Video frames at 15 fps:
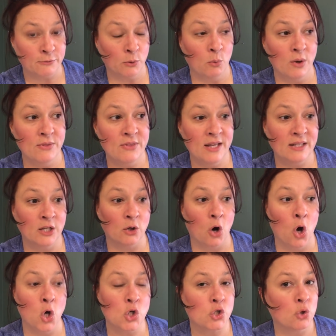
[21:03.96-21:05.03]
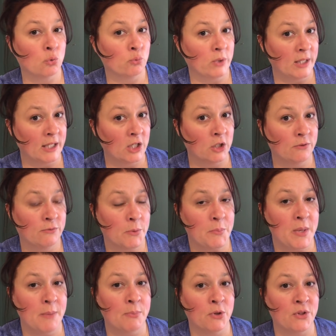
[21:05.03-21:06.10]
For one thing, they're also really good for
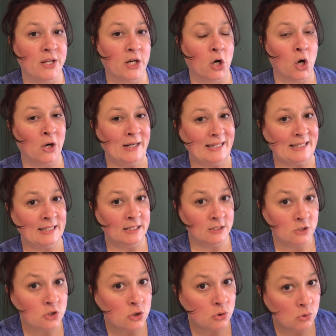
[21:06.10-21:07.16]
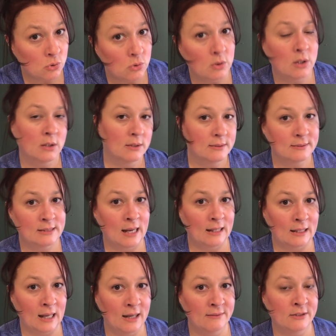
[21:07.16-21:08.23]
people that aren't into
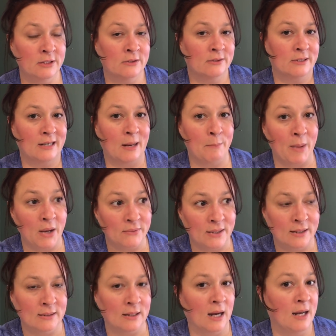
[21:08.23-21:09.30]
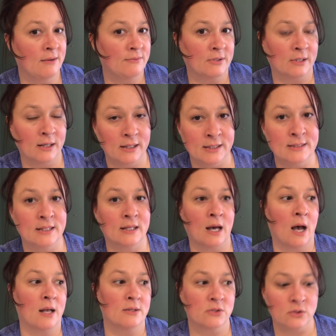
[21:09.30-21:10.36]
that life. You know, they're not about that life, they're not into
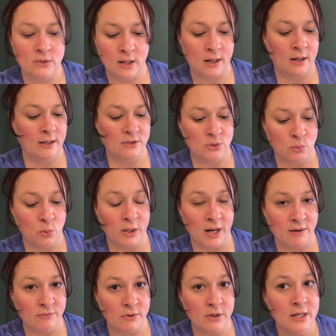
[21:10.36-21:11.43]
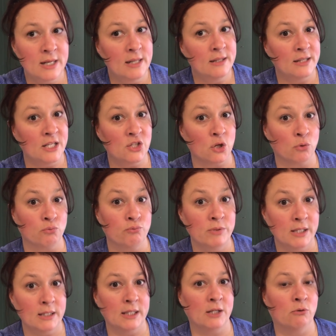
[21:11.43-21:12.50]
guns, they're not into whatever. These are
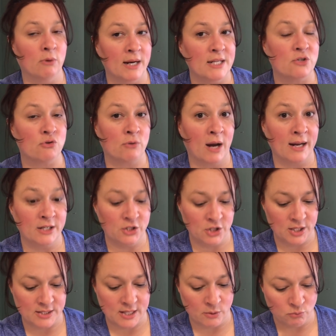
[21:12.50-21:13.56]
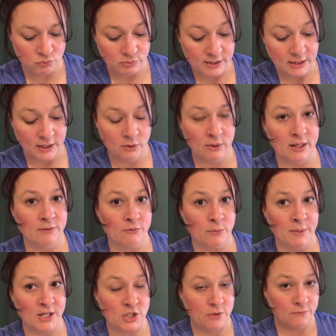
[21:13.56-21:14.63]
really great strategies and really great
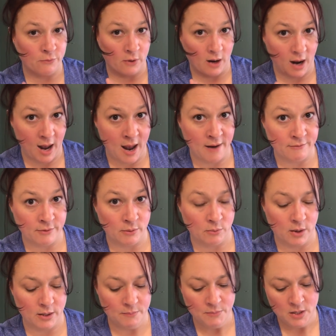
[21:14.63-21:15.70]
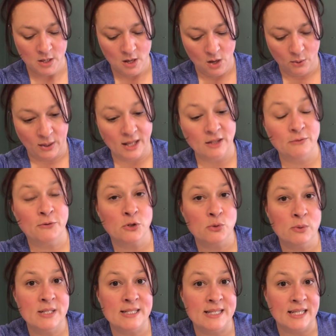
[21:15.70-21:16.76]
information for everyone. Okay, the first
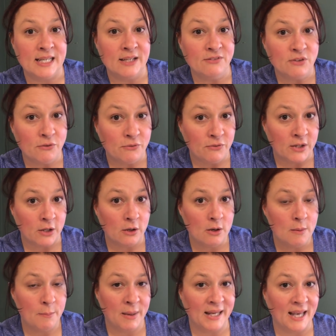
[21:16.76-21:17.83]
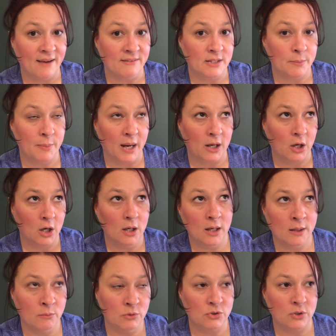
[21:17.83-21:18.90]
one is The Gift of Fear by Gavin de Becker,
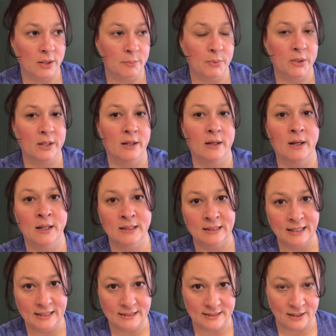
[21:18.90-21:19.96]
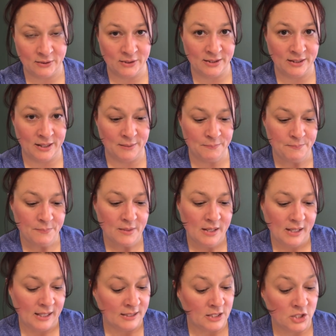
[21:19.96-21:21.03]
and we'll try to put a, a link down in the
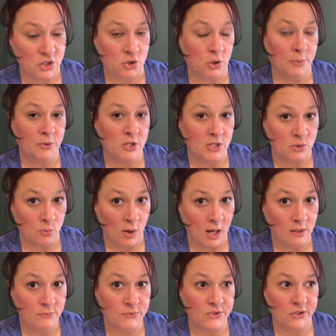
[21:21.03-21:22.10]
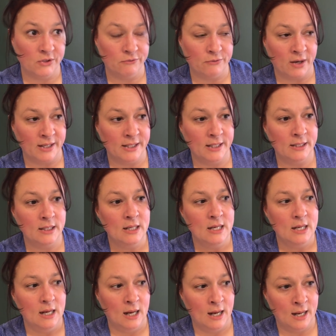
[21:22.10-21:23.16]
in the description as well so you can find it.
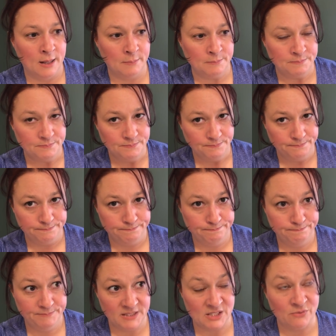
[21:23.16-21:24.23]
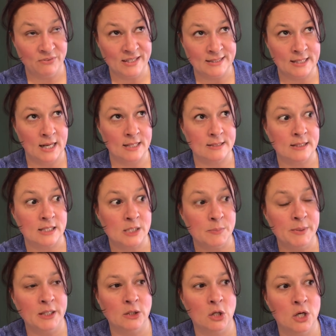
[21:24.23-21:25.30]
Um, it's fantastic. It's
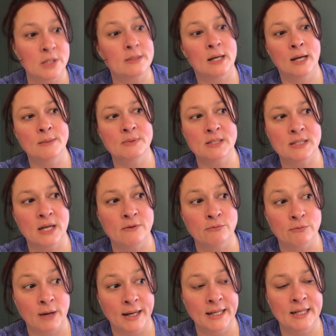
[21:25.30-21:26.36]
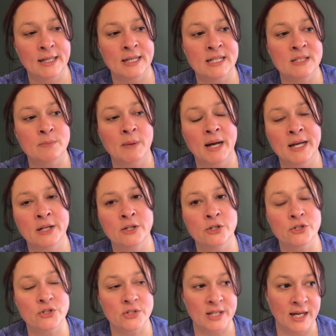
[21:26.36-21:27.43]
been a long time since I've read it. It is my
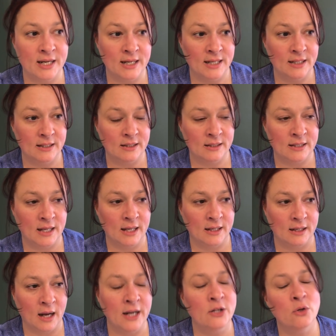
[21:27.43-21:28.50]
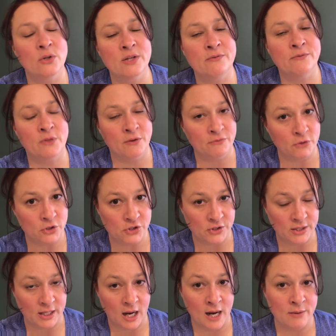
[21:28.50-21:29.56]
understanding that I know the, the
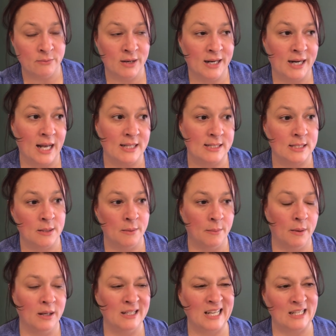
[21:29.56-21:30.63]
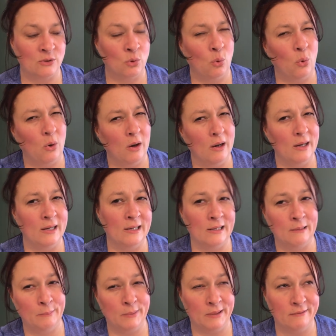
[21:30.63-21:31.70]
version that I read had some, again, quite
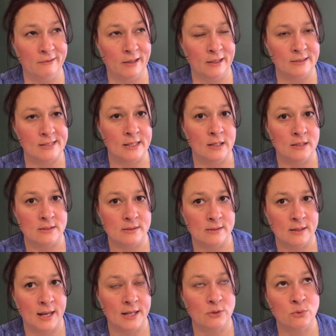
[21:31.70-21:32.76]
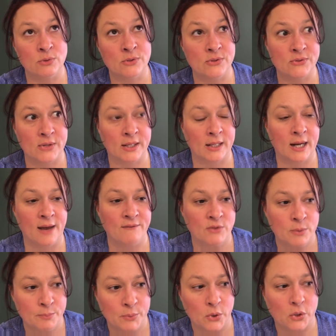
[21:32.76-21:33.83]
a bit of an anti gun slant towards the second half
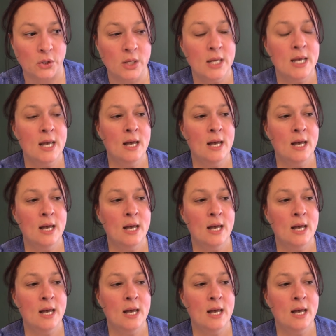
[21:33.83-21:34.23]
of the book.